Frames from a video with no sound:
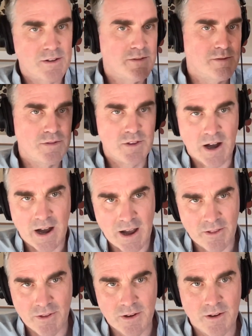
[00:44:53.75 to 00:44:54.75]
the
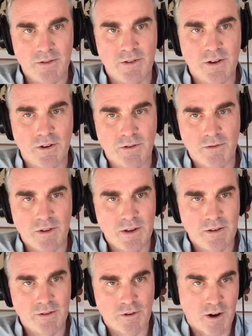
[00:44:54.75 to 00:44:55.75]
the the,
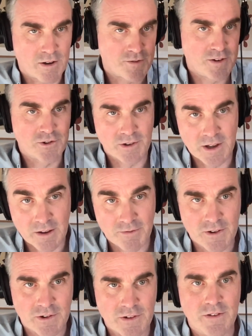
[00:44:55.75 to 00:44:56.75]
the cross functional
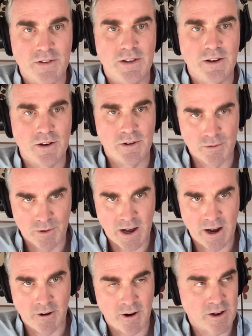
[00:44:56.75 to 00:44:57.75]
inefficiency that goes with
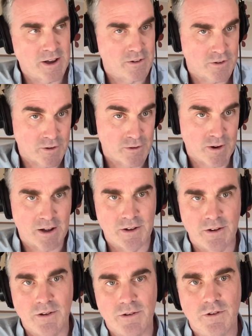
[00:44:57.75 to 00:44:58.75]
hierarchy, and just go directly
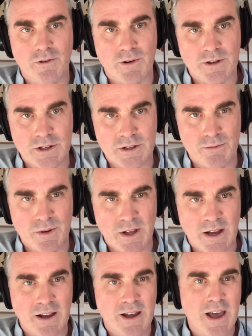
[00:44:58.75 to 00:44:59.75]
to those sources and be
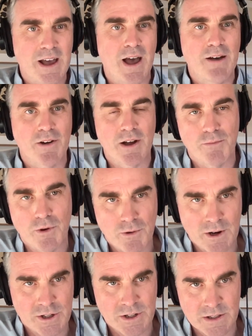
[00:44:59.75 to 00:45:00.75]
like, "Hey, I have a couple
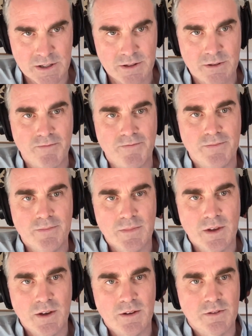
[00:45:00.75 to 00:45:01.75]
questions.
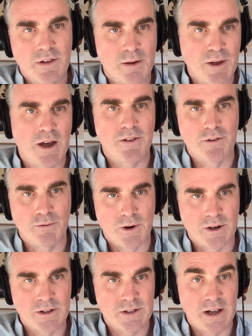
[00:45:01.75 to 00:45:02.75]
Tell me how this
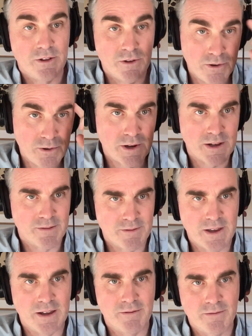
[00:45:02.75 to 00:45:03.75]
works," and you can
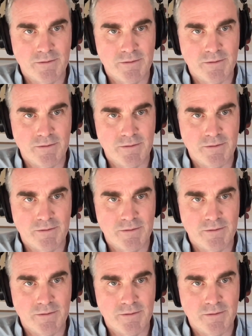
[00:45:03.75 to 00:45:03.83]
get